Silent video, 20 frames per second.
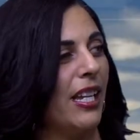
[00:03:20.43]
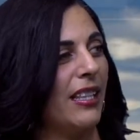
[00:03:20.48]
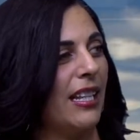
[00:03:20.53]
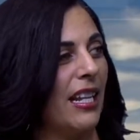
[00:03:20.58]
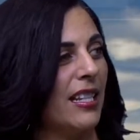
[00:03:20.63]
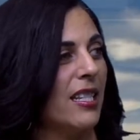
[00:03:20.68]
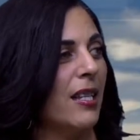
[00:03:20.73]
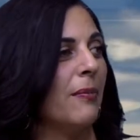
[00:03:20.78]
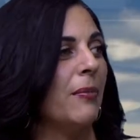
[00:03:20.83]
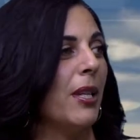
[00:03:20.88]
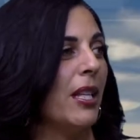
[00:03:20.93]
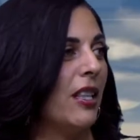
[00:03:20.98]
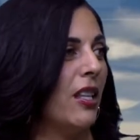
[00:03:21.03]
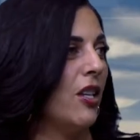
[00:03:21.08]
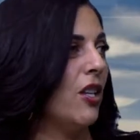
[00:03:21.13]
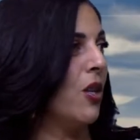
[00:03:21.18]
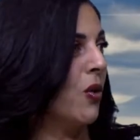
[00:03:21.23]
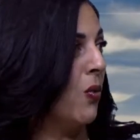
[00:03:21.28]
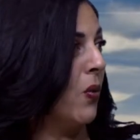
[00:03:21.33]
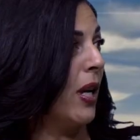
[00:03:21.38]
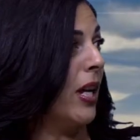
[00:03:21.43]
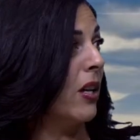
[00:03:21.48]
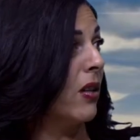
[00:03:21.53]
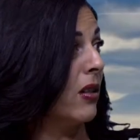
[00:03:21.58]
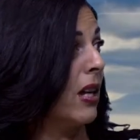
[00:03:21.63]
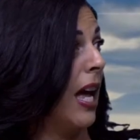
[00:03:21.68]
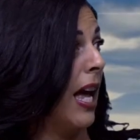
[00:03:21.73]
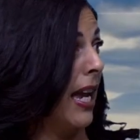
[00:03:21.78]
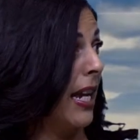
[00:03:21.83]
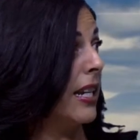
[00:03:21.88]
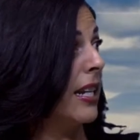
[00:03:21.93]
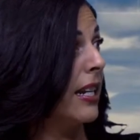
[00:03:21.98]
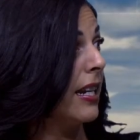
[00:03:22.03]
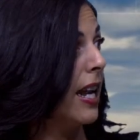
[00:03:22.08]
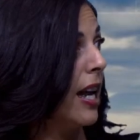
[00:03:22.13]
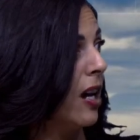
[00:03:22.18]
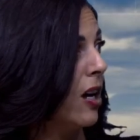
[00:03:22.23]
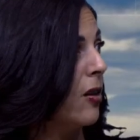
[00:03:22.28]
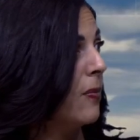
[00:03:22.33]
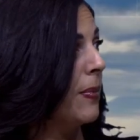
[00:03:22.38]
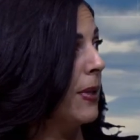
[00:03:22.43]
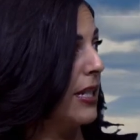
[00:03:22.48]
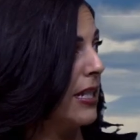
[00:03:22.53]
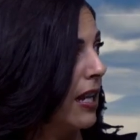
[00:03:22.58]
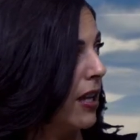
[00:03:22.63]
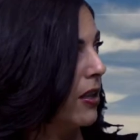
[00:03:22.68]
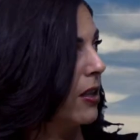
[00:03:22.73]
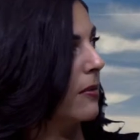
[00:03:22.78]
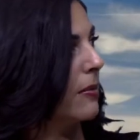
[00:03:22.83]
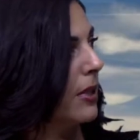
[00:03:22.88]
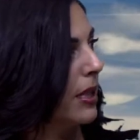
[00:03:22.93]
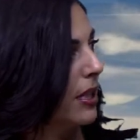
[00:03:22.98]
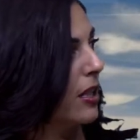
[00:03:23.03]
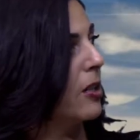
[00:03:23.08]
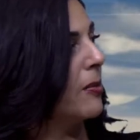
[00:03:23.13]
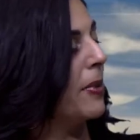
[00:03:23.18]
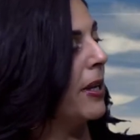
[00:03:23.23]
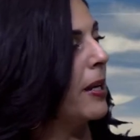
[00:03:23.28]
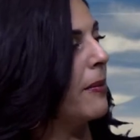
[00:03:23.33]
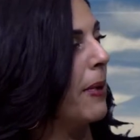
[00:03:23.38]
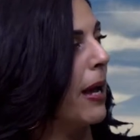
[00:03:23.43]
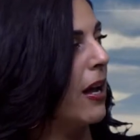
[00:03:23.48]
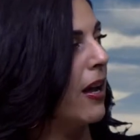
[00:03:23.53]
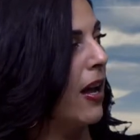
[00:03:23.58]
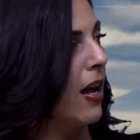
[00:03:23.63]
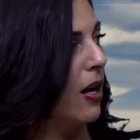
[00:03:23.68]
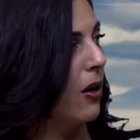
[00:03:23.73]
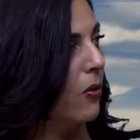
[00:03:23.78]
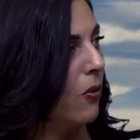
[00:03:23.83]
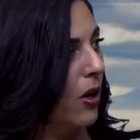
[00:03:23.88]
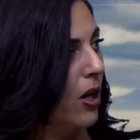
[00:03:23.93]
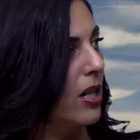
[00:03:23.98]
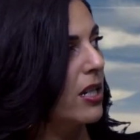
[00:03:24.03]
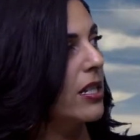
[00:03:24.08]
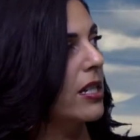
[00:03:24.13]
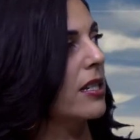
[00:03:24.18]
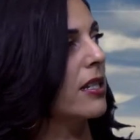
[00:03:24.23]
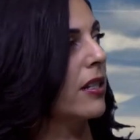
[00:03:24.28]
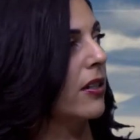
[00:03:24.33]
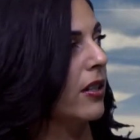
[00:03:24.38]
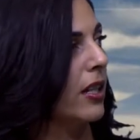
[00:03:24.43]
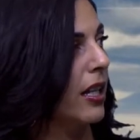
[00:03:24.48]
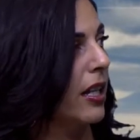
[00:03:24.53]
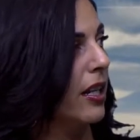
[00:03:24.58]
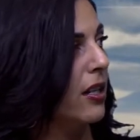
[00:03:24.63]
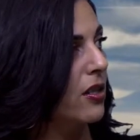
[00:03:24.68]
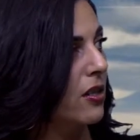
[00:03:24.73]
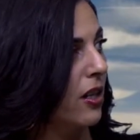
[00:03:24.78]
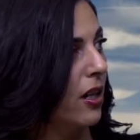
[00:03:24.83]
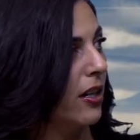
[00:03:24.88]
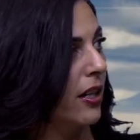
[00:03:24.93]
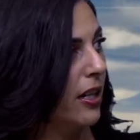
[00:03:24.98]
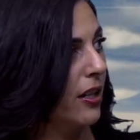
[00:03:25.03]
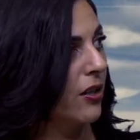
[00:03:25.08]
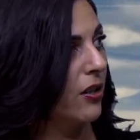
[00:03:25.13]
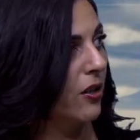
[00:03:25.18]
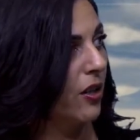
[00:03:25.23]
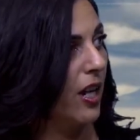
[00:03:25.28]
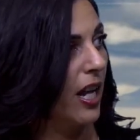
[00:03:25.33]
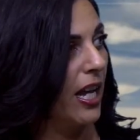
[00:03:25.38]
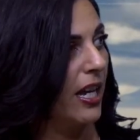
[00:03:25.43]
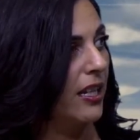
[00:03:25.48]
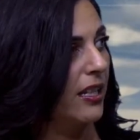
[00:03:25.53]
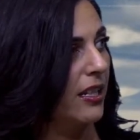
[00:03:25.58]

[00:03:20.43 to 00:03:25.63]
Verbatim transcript: And that's mm-hmm. something that you will guide and help and tell mm -hmm. them a mm-hmm. little bit about how it works as they're getting started, correct?